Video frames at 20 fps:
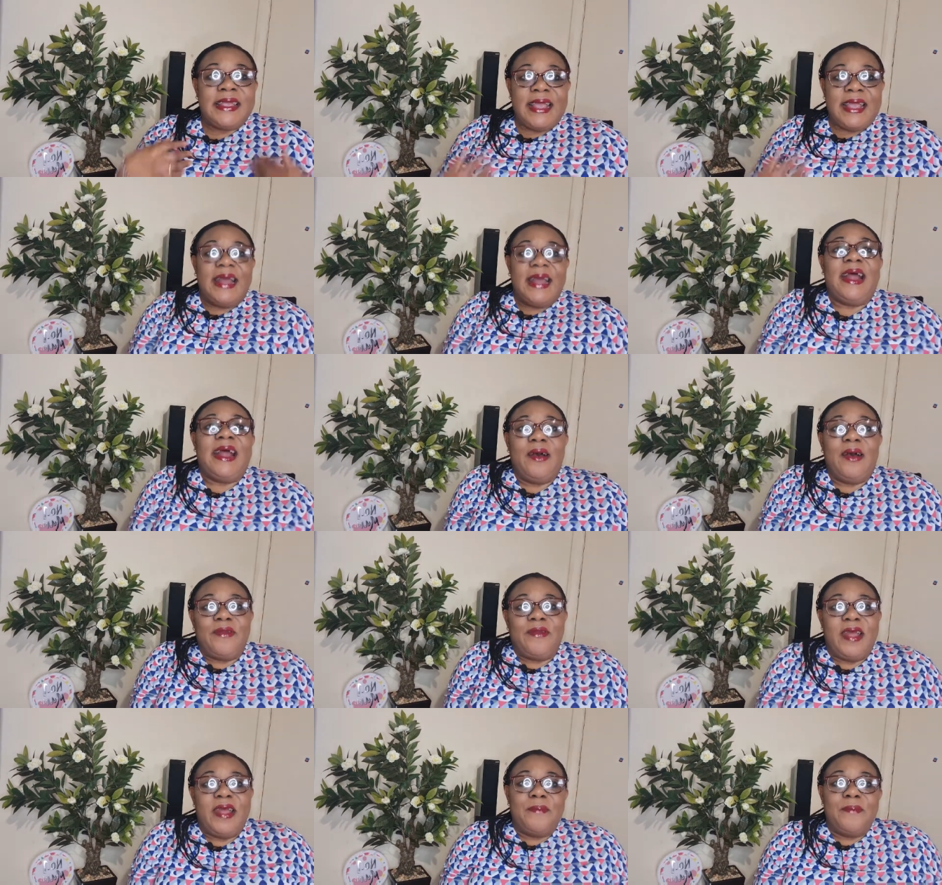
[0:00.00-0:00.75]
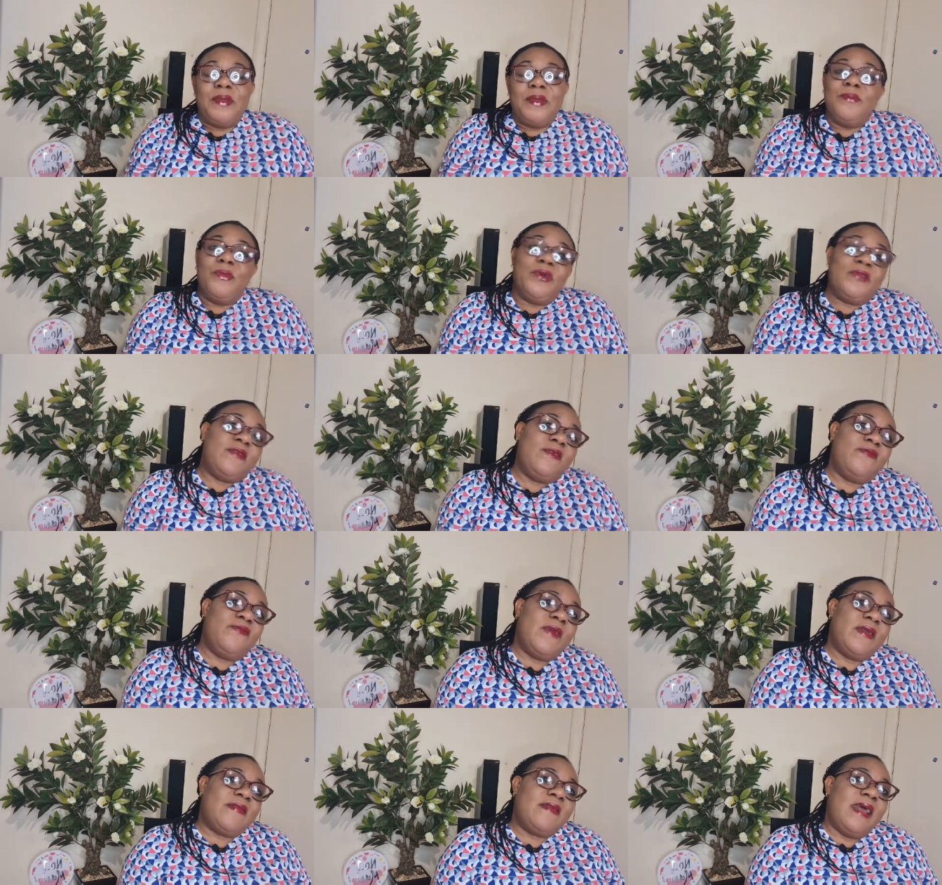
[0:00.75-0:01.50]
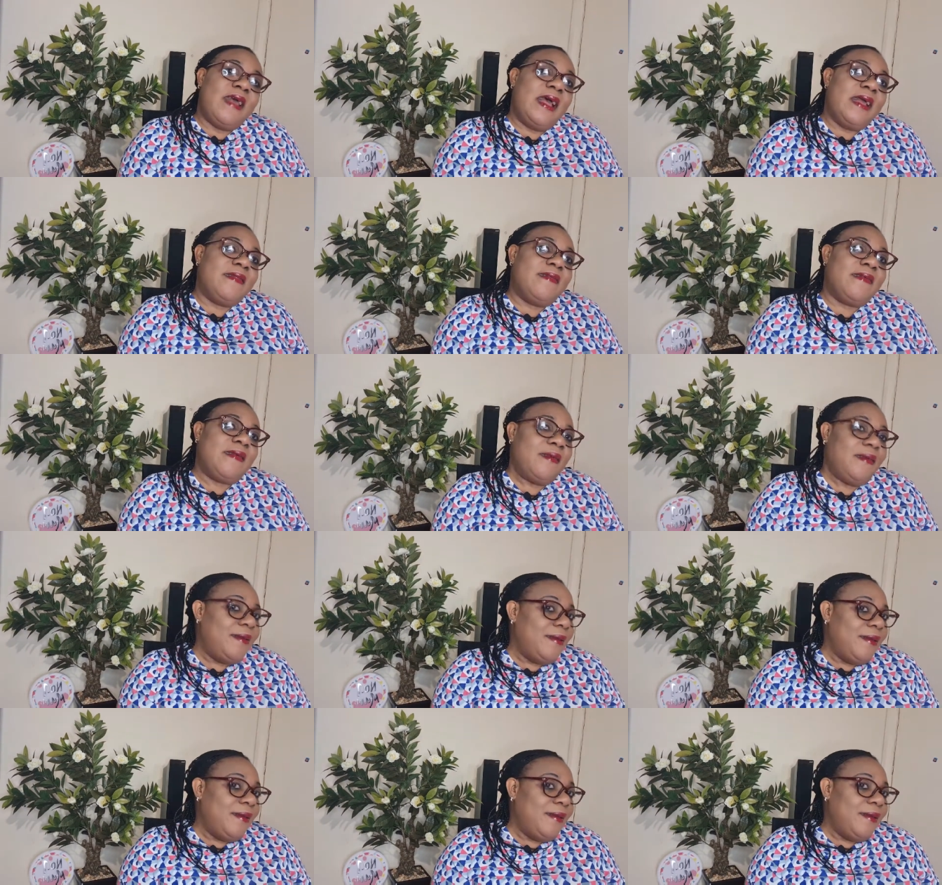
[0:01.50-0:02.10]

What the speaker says: Get out there. Be motivated.